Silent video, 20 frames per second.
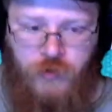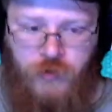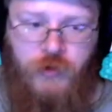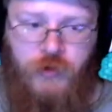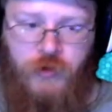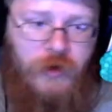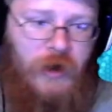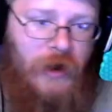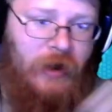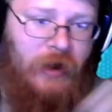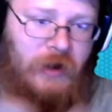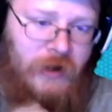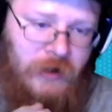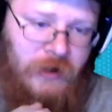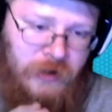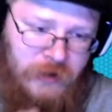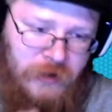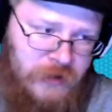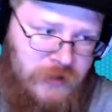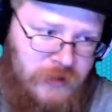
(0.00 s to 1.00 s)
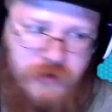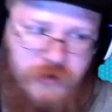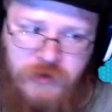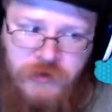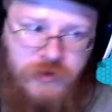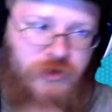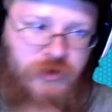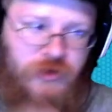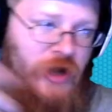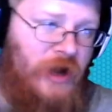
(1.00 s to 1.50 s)
You're gonna
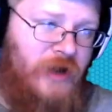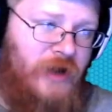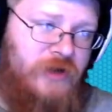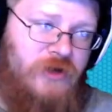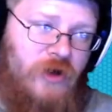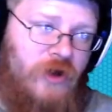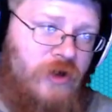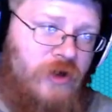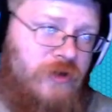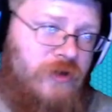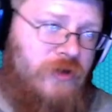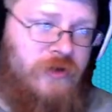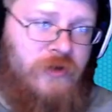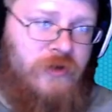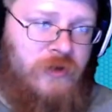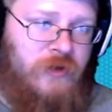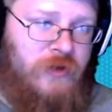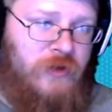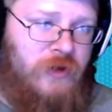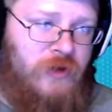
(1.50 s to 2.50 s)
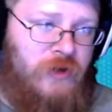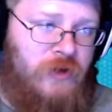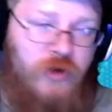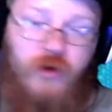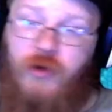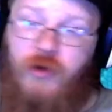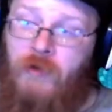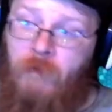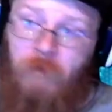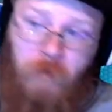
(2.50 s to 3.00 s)
chainsaw.
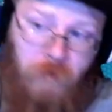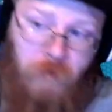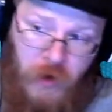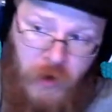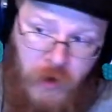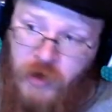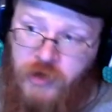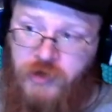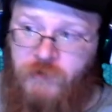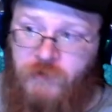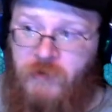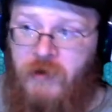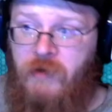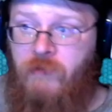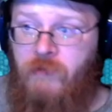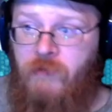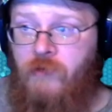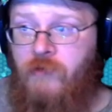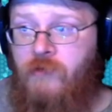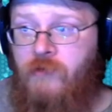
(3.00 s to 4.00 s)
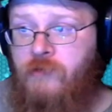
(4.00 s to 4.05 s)
To punch people.